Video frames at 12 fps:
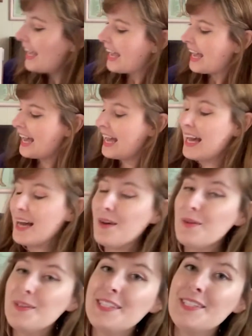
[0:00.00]

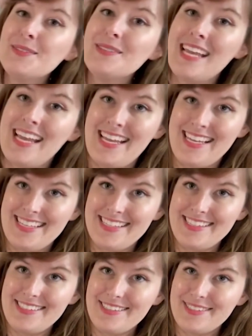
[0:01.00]
How do you
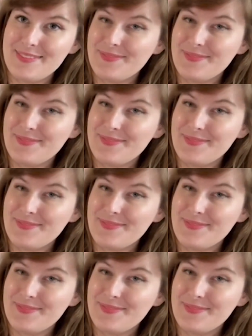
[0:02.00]
dance?